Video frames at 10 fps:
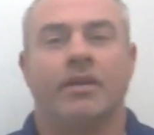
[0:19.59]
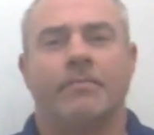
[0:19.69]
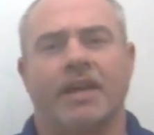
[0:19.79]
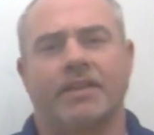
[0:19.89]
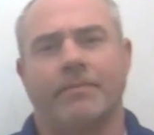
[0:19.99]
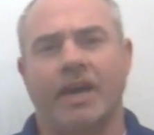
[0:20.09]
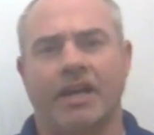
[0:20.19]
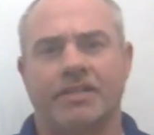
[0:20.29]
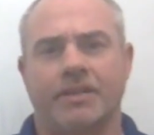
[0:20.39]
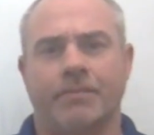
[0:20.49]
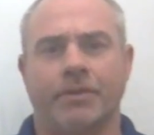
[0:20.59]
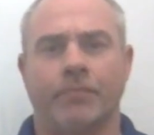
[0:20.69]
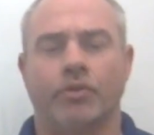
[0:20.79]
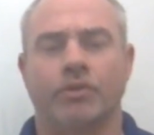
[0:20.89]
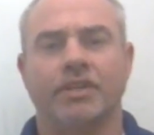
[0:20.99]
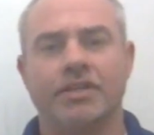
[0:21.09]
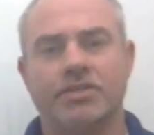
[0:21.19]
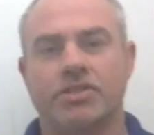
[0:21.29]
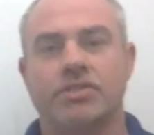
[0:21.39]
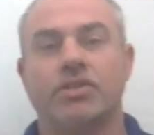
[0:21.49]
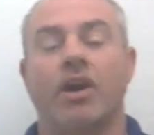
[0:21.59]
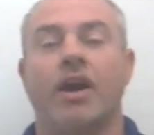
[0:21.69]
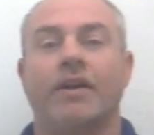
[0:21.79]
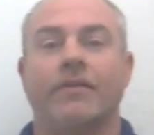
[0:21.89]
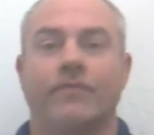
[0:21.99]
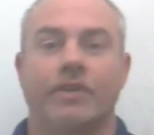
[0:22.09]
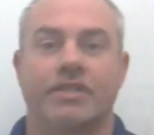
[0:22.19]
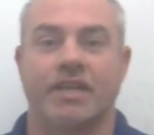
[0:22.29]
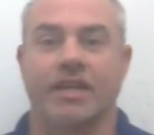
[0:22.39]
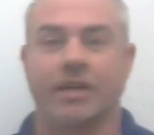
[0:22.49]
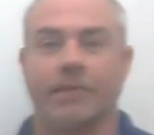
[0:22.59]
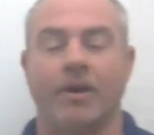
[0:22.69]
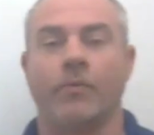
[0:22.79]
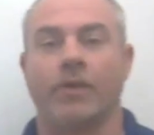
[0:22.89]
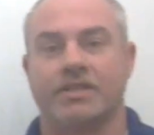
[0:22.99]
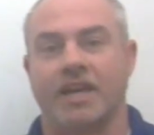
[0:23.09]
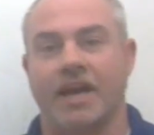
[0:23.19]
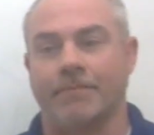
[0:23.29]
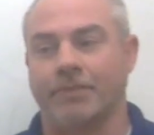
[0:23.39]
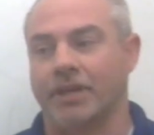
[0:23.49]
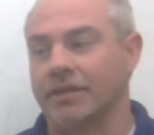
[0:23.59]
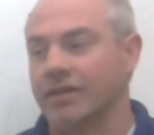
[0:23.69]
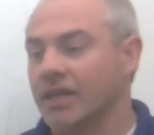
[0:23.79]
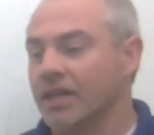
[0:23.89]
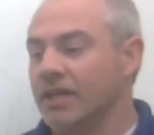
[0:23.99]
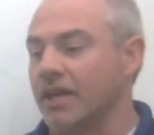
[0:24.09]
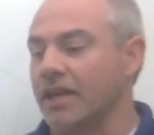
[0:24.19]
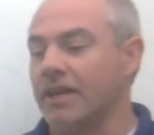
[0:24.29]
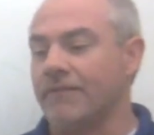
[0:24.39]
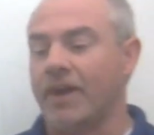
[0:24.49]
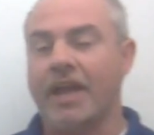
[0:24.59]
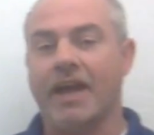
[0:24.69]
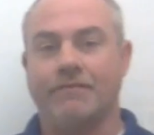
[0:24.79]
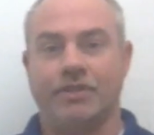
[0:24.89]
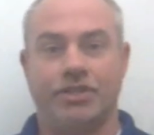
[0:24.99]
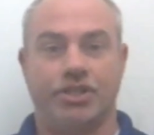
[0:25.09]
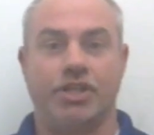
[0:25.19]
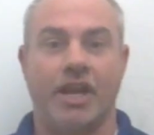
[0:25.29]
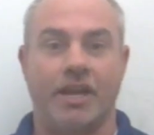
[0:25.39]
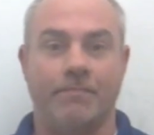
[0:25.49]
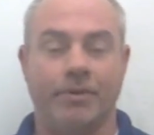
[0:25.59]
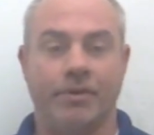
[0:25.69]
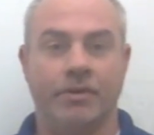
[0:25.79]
mathematics up on the board, let's just talk for a second about what's happening. If I have a shape